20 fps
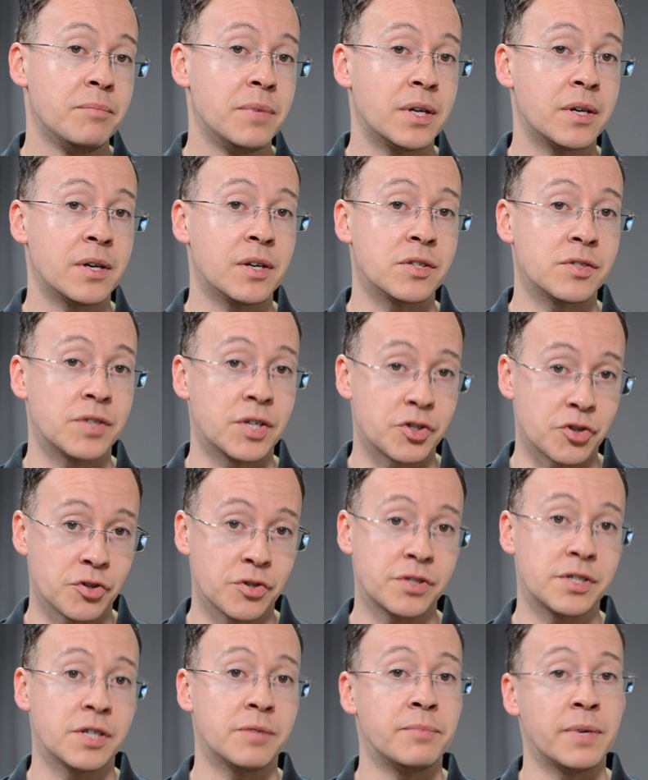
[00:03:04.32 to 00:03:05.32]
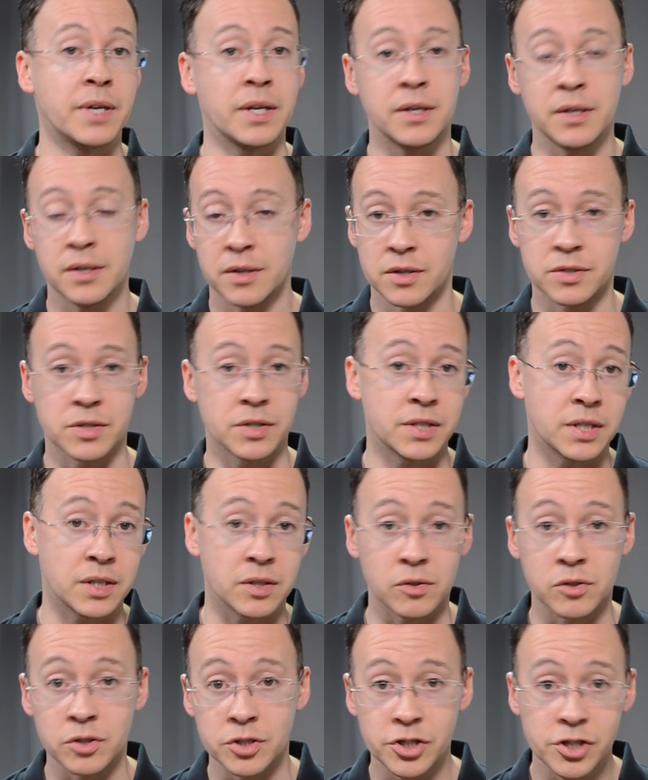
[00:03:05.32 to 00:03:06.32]
because they trusted me because I did a
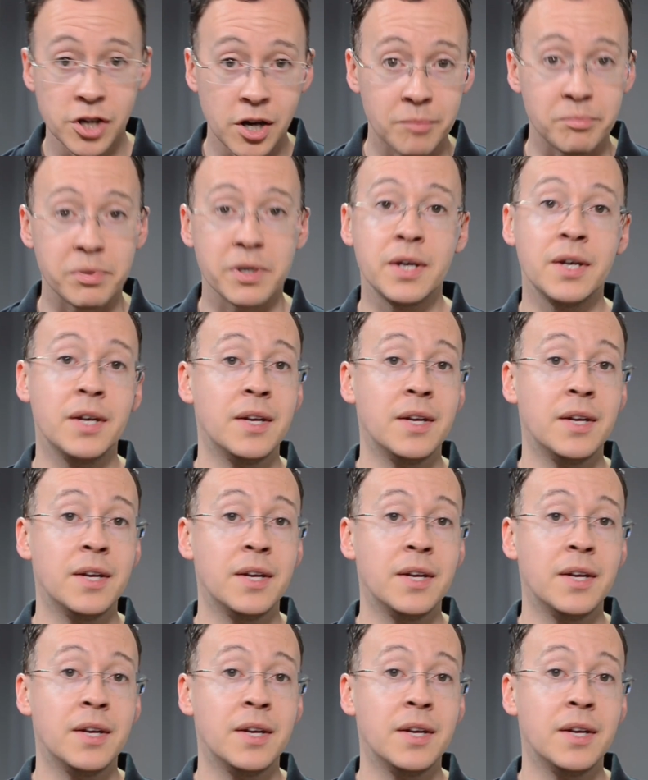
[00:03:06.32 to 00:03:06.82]
good job.